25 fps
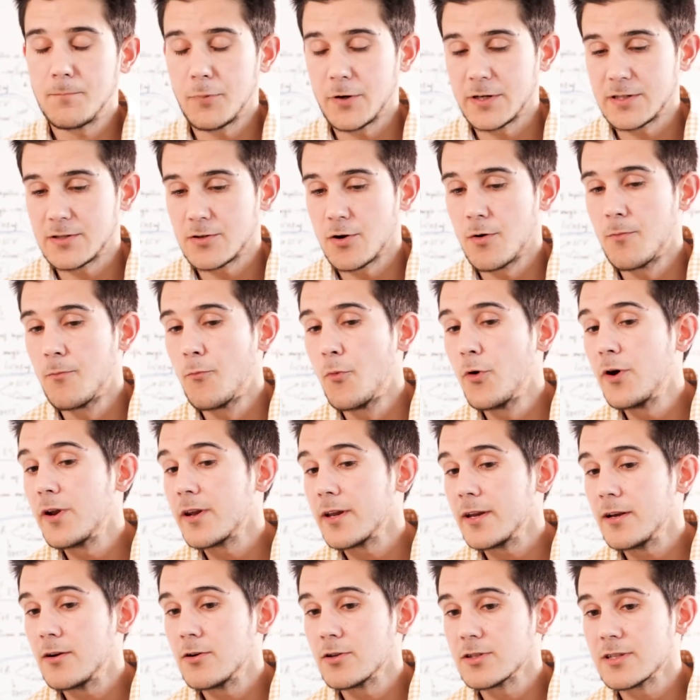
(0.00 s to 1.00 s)
Well, they
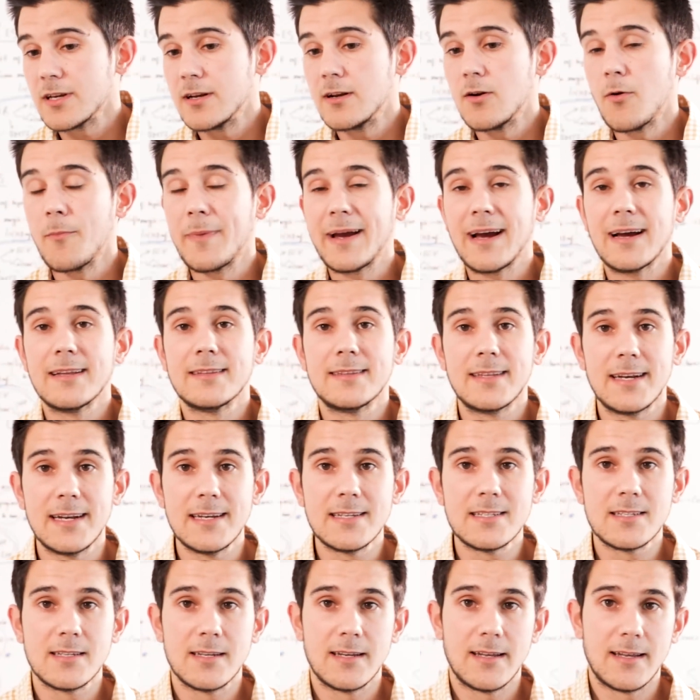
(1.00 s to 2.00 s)
are very rich in
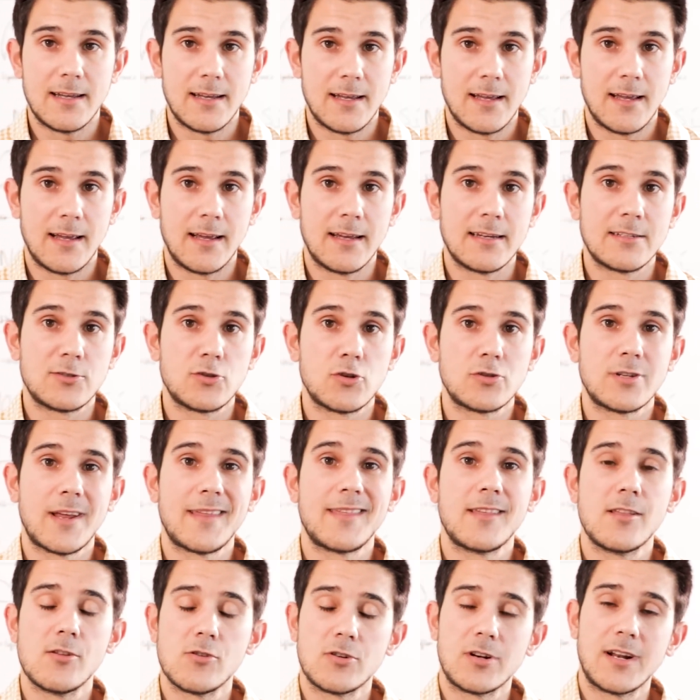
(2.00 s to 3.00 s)
omega-3s,
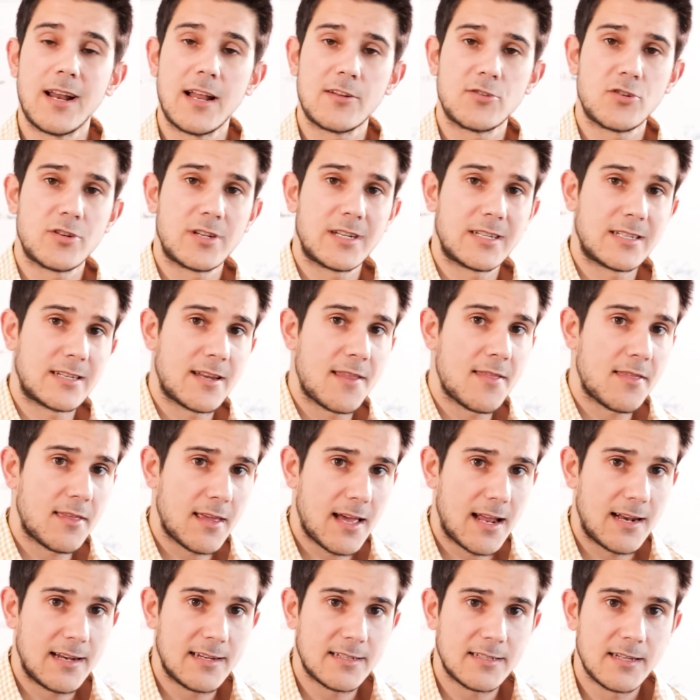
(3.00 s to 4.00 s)
in these essential
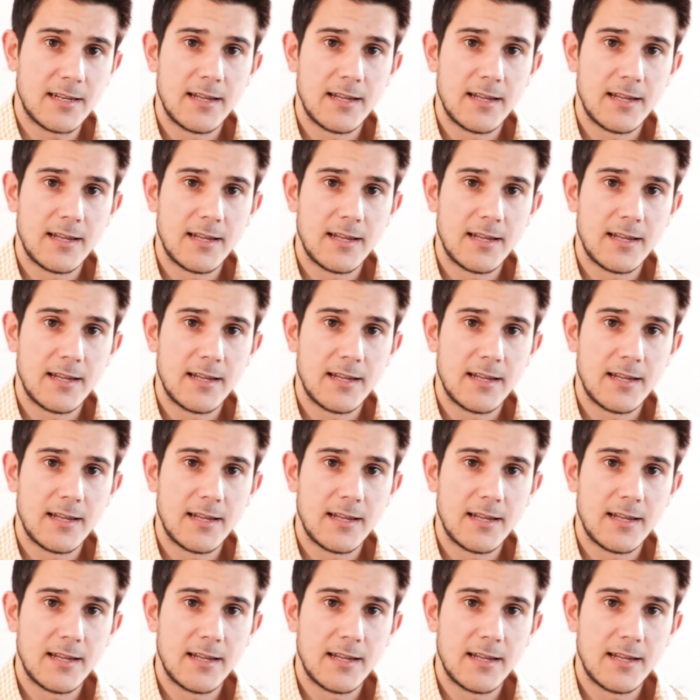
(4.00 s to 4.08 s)
fatty